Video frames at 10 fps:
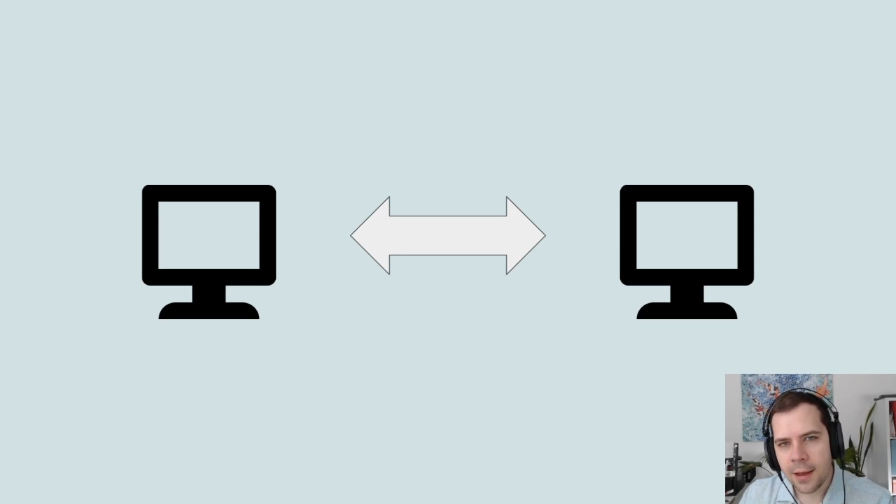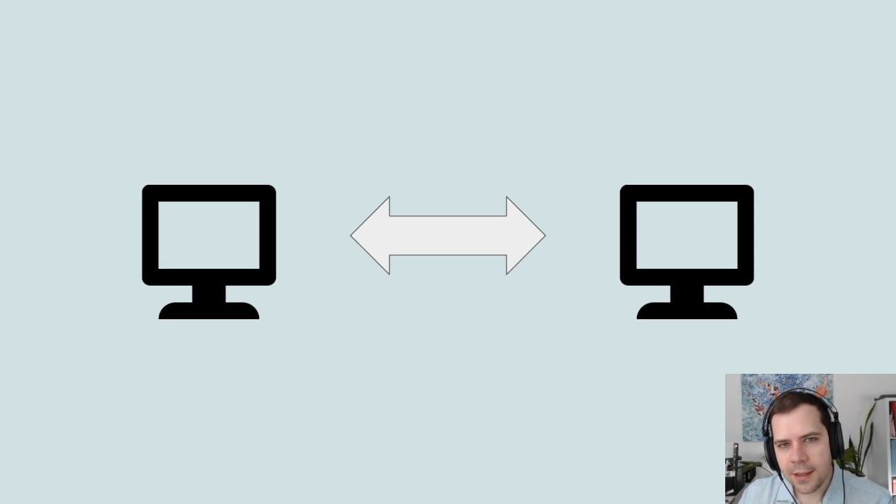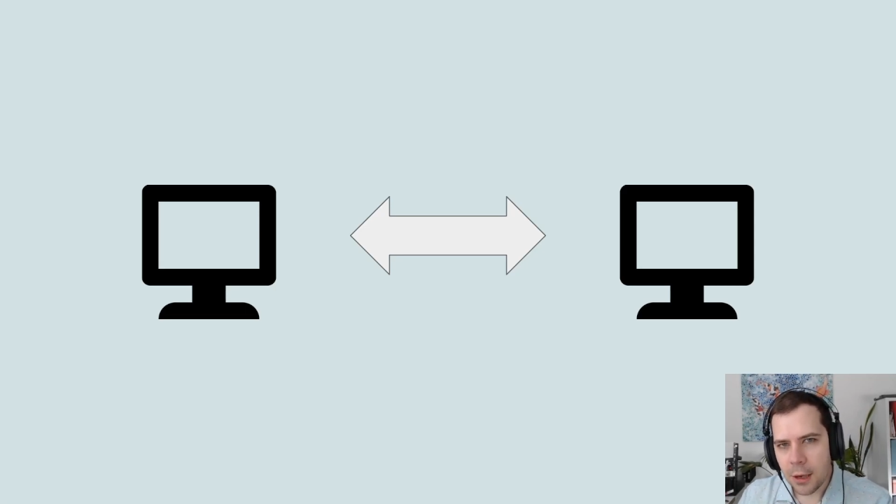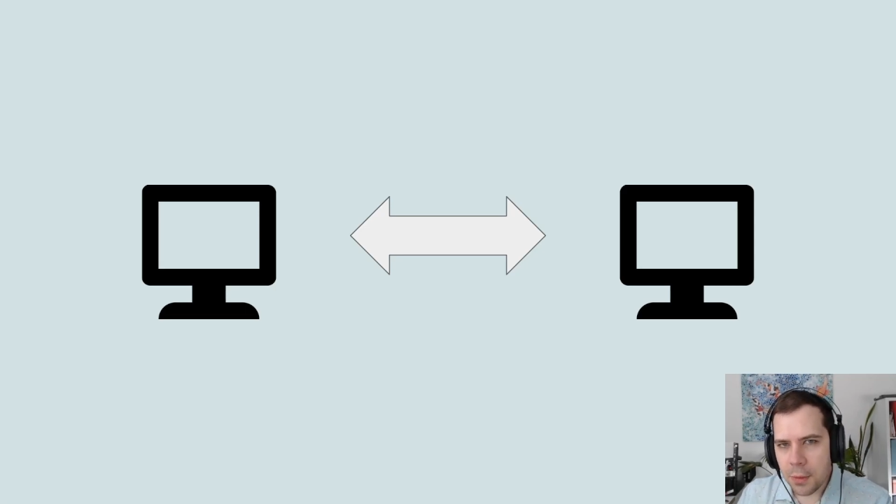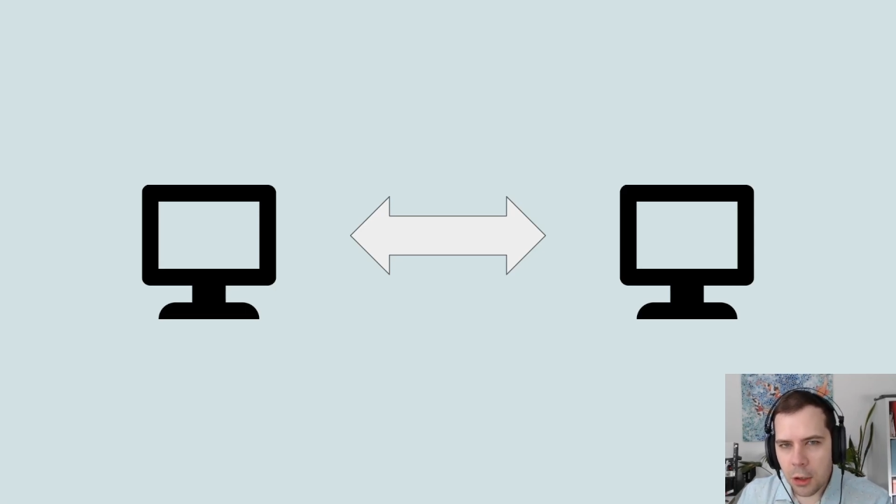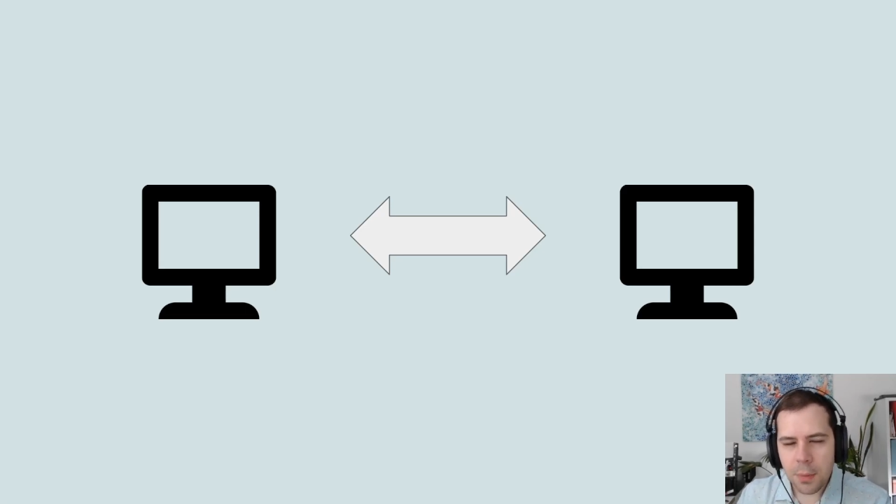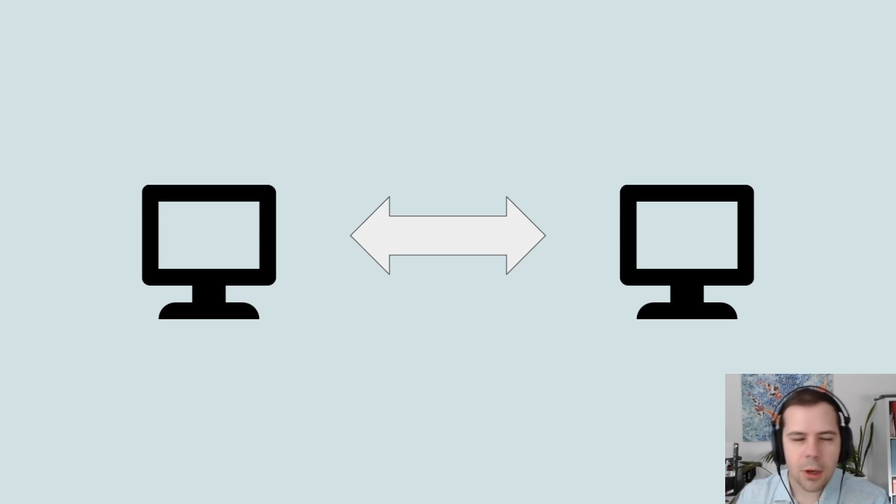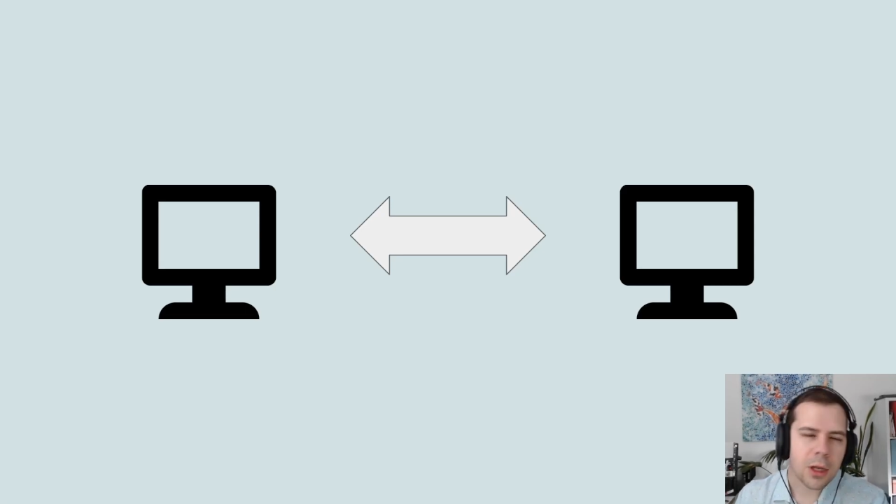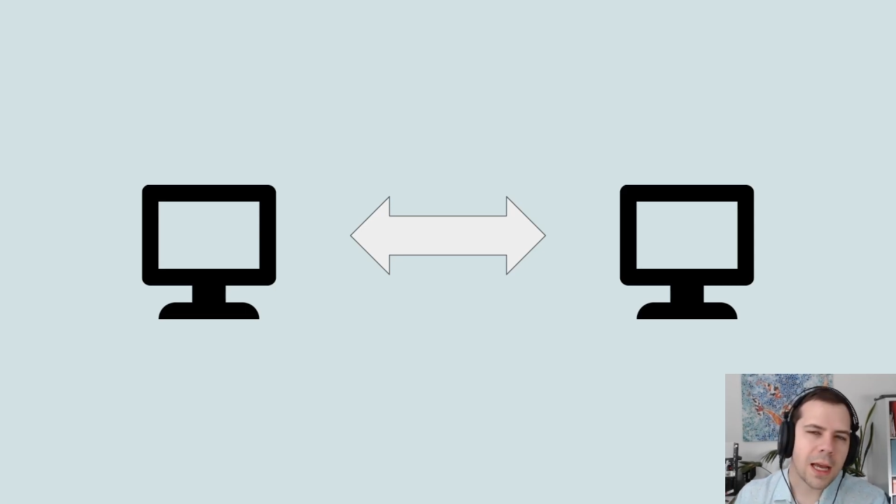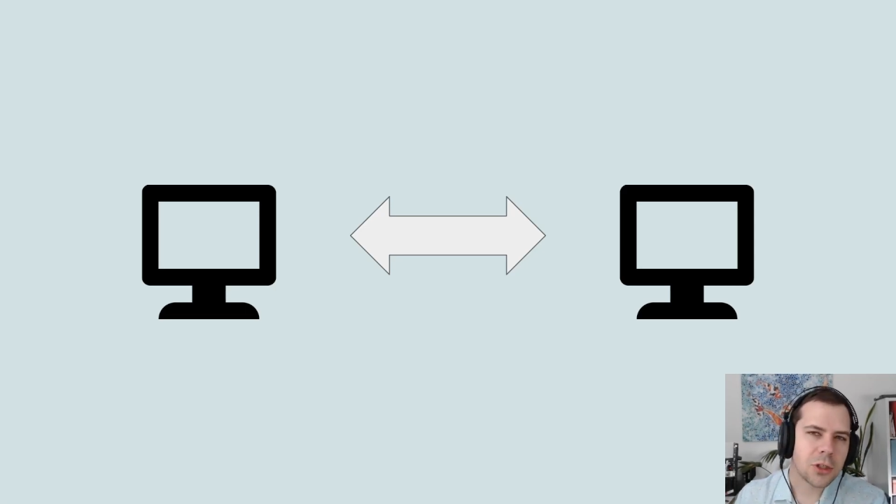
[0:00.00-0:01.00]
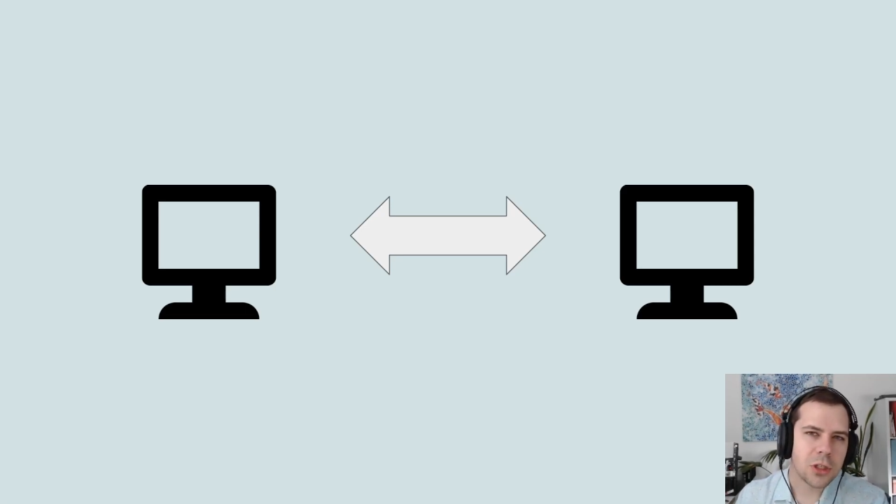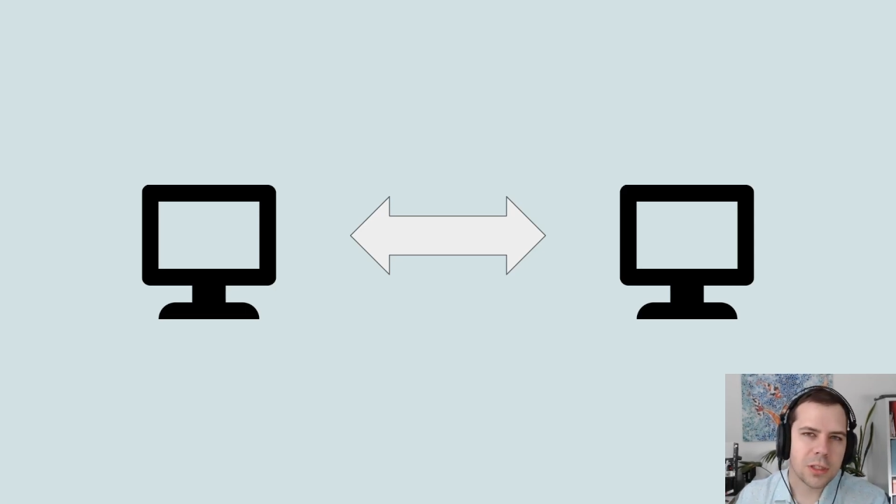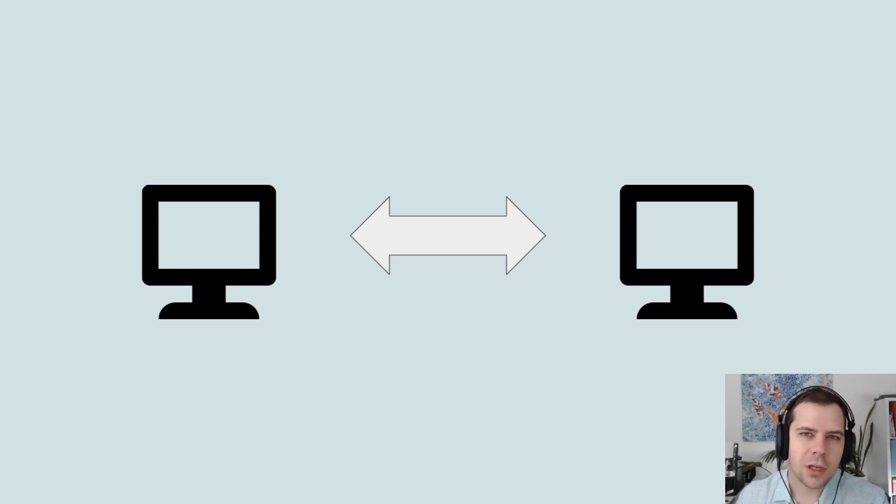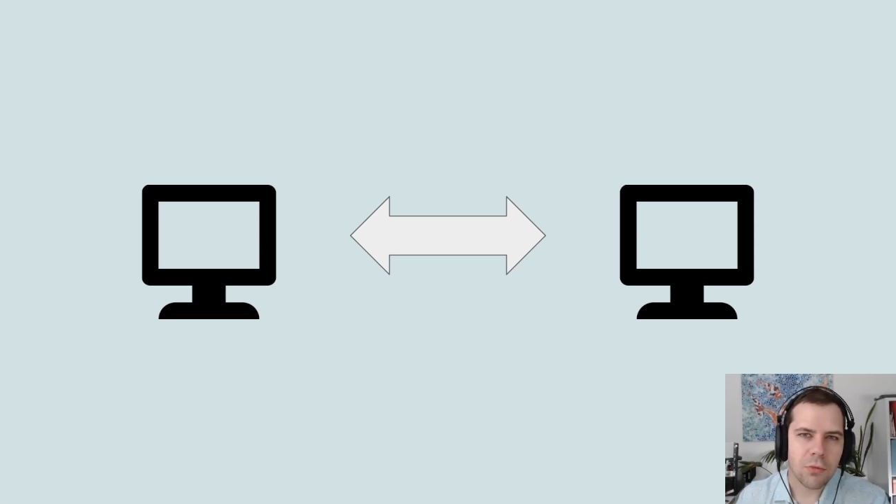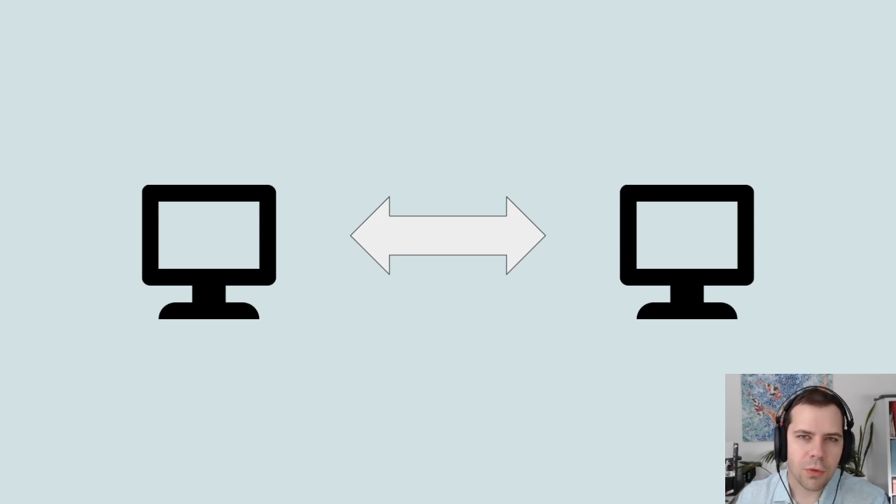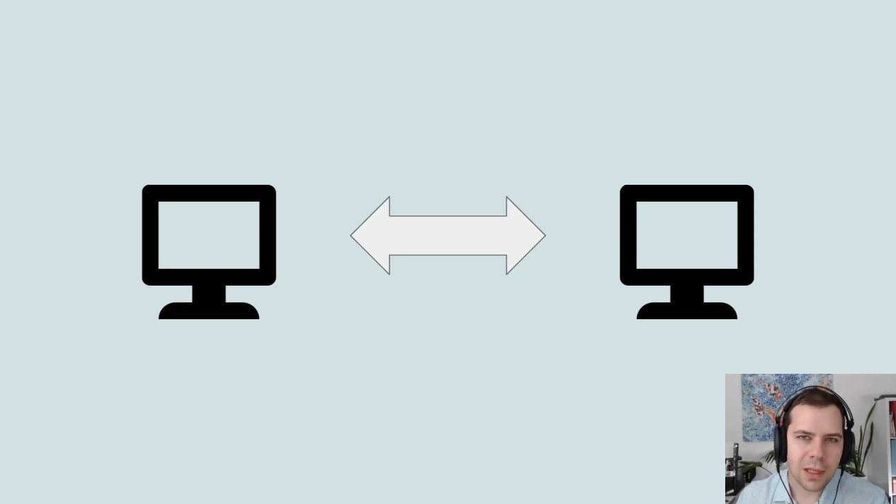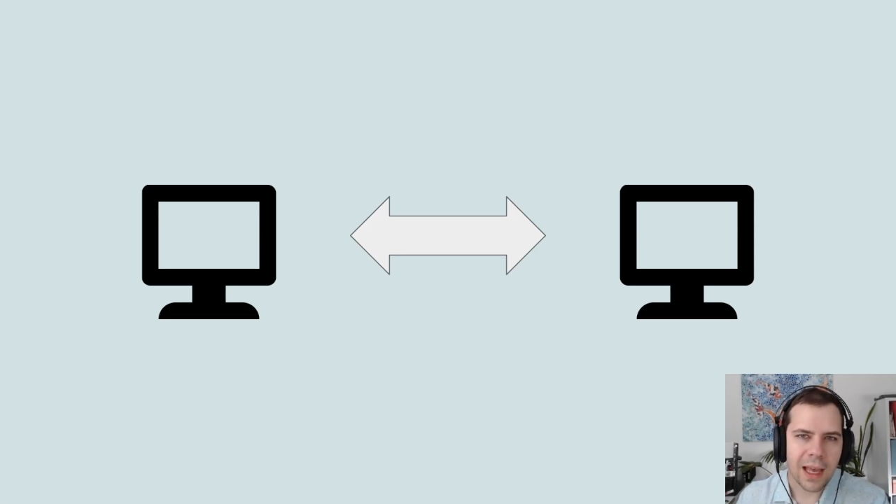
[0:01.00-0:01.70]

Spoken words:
Now peer-to-peer connections really